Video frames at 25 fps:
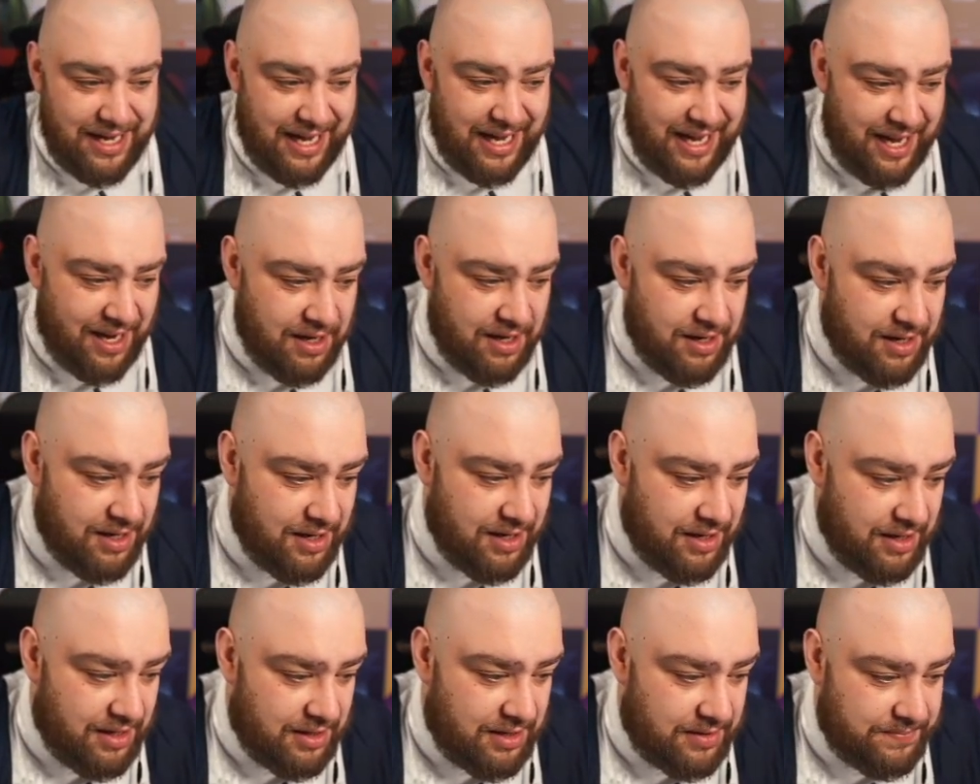
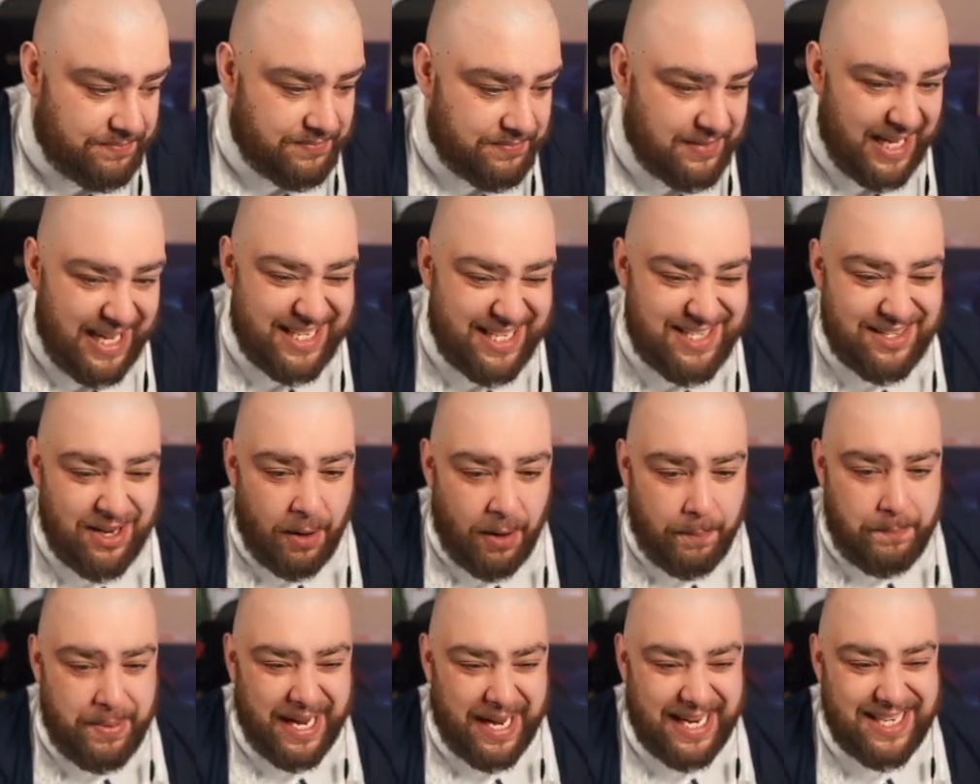Uh, it's
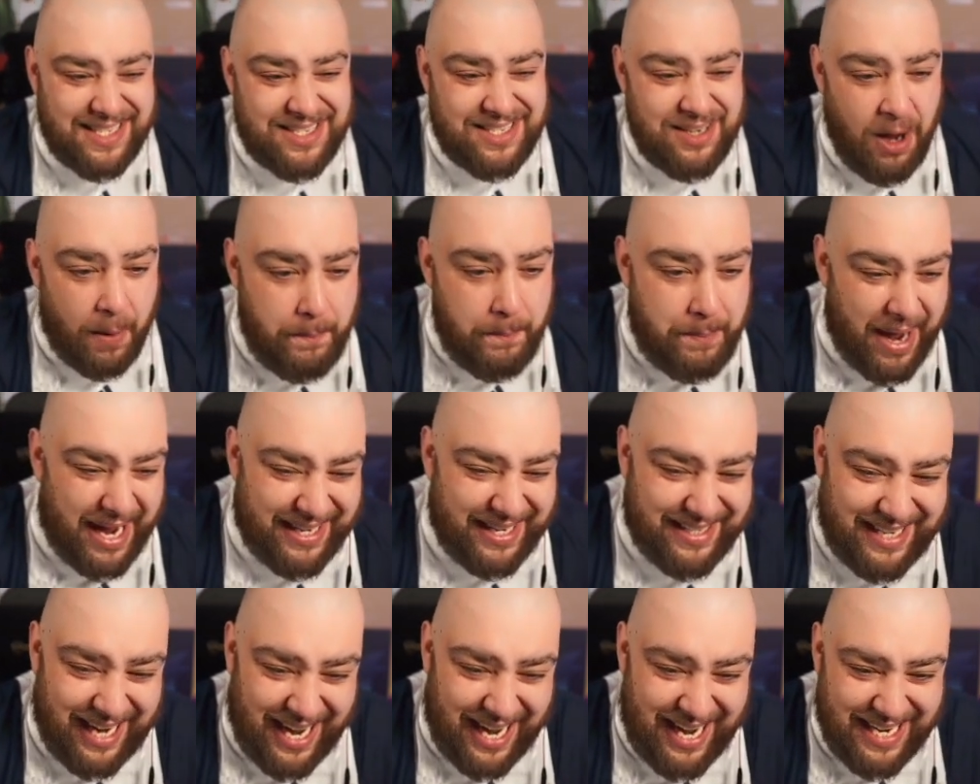not it's not bad,
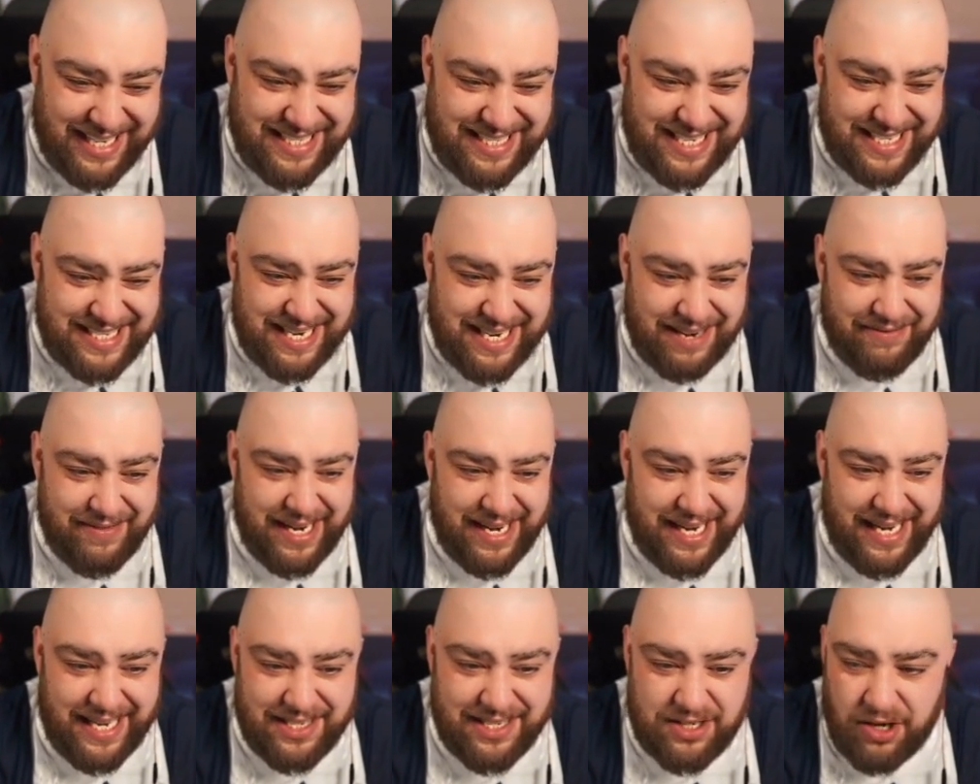guys, is it,
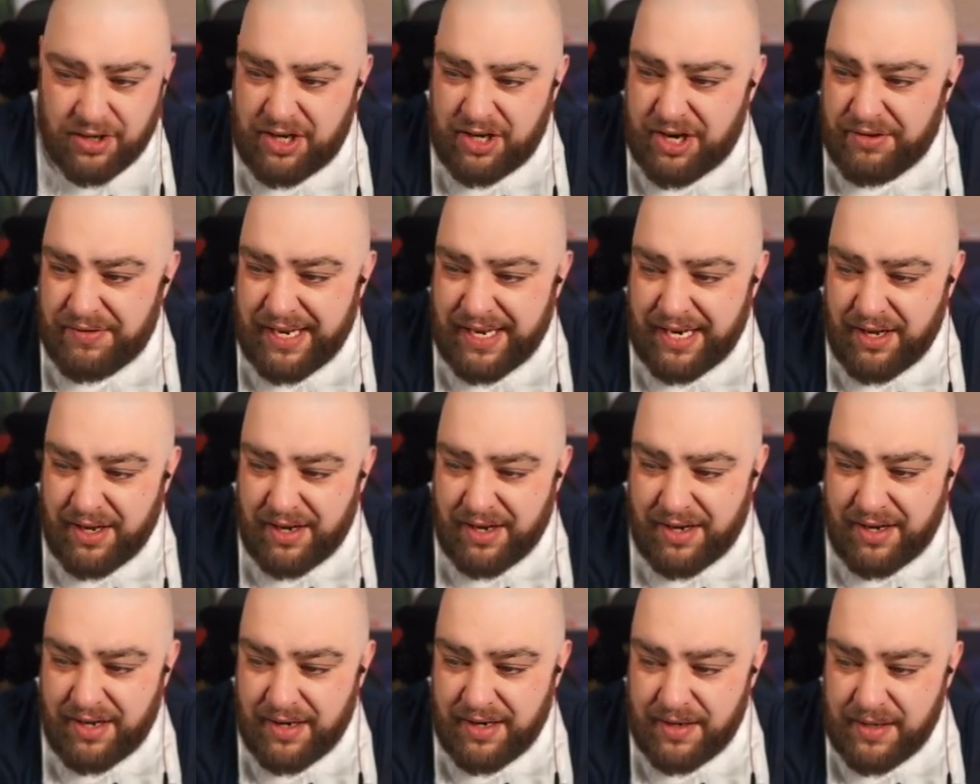really? He's got
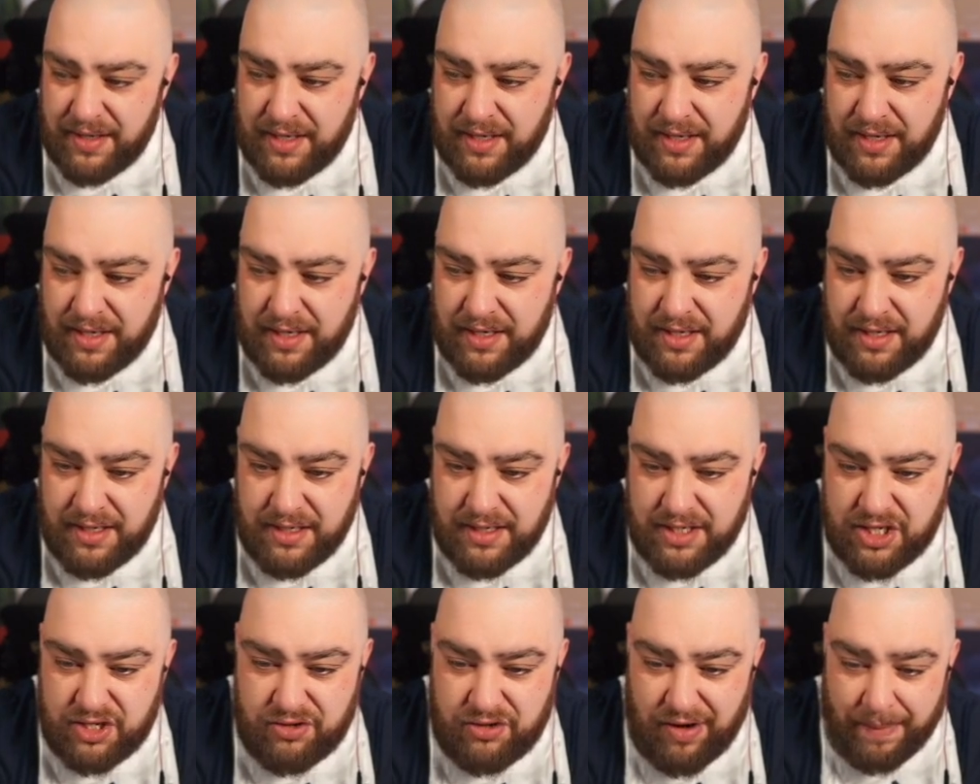Carrillo,
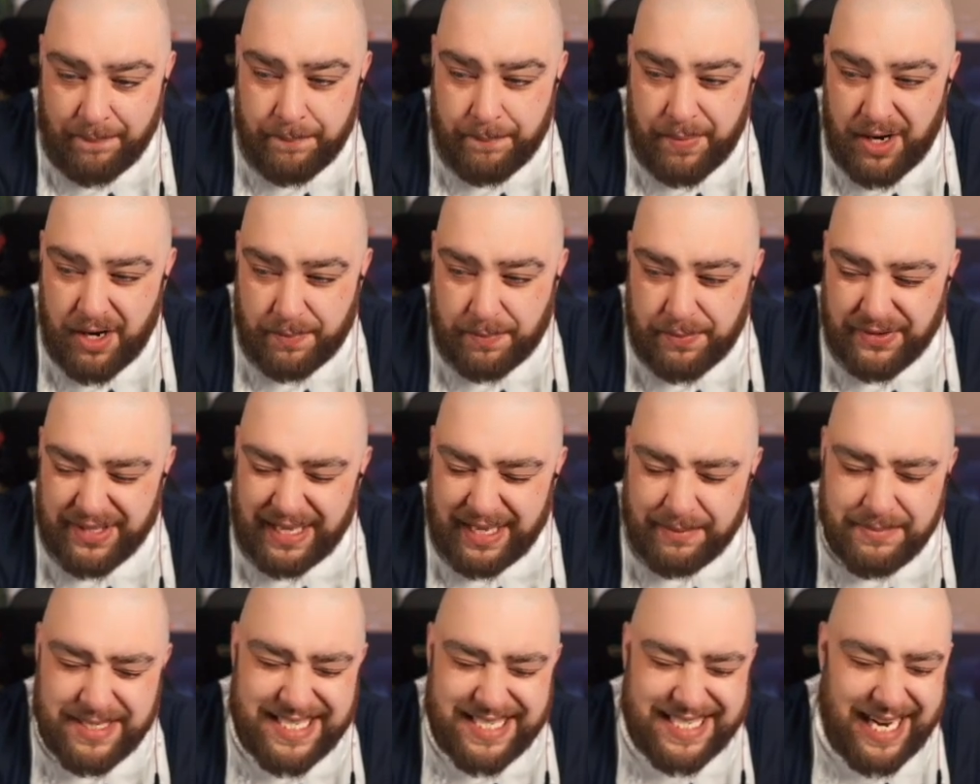Strandberg, but
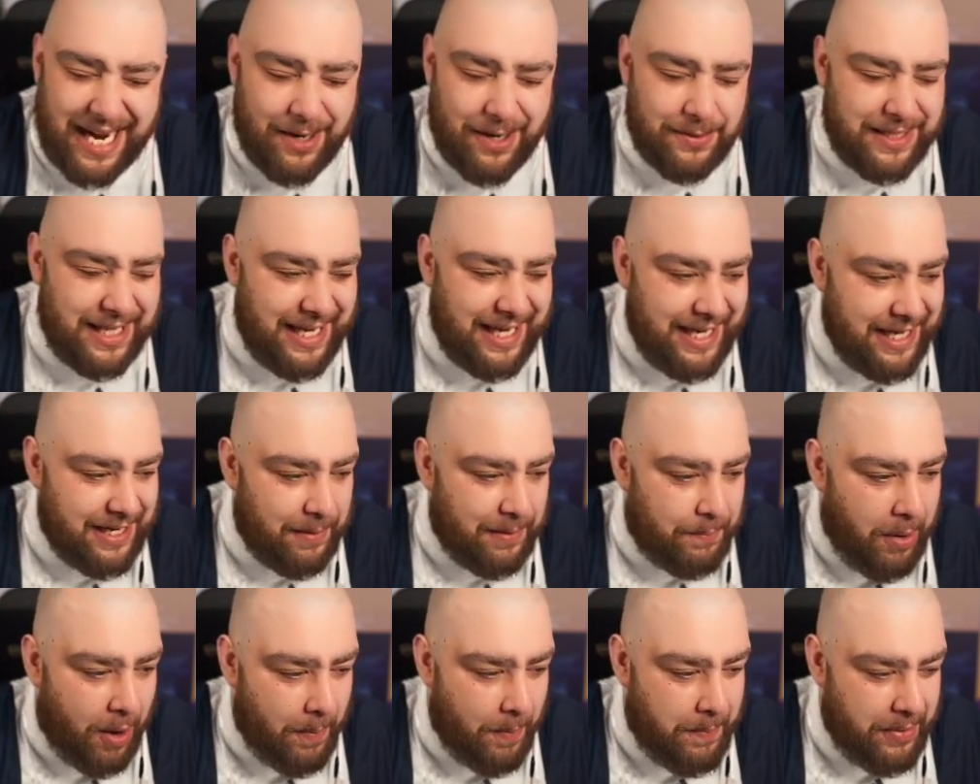them Saudi League are
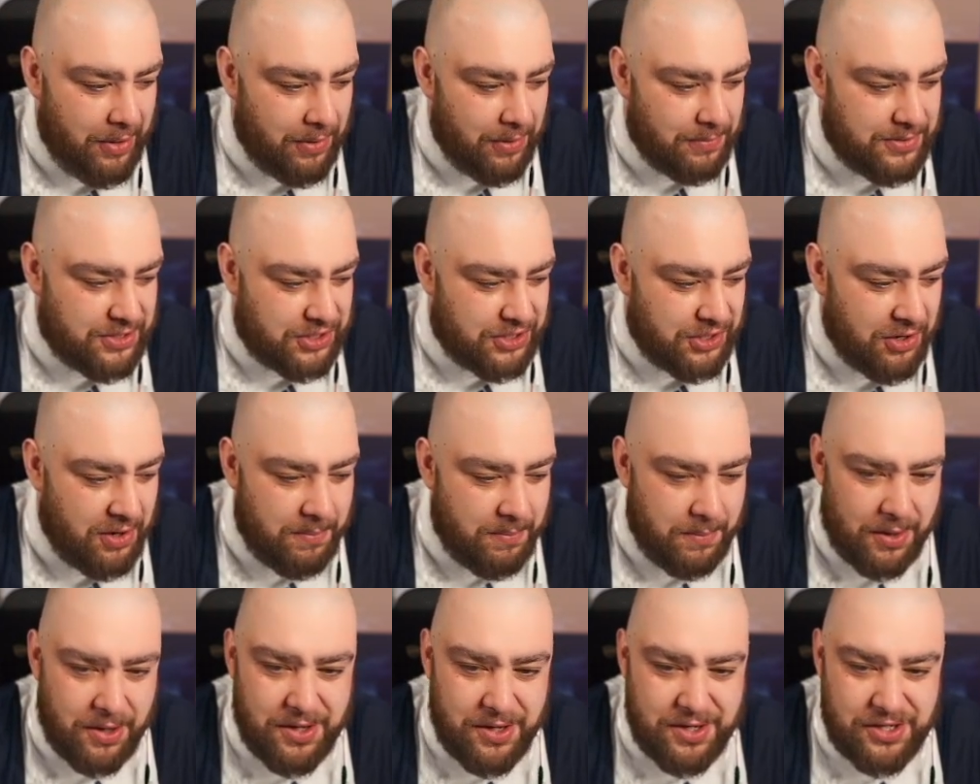popping up so
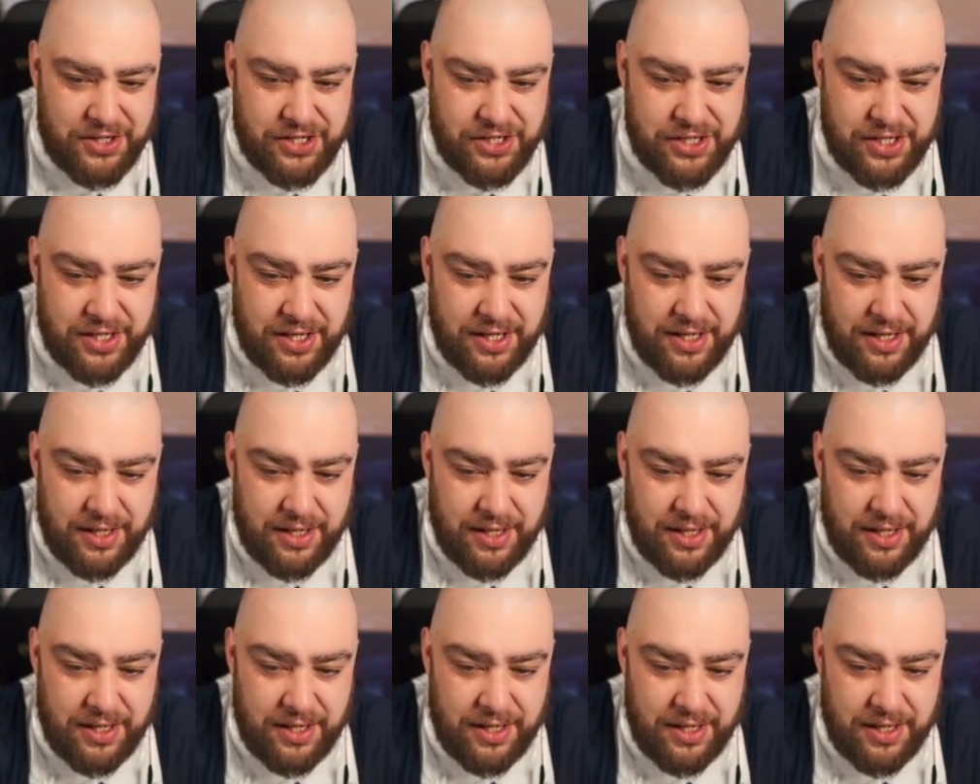much.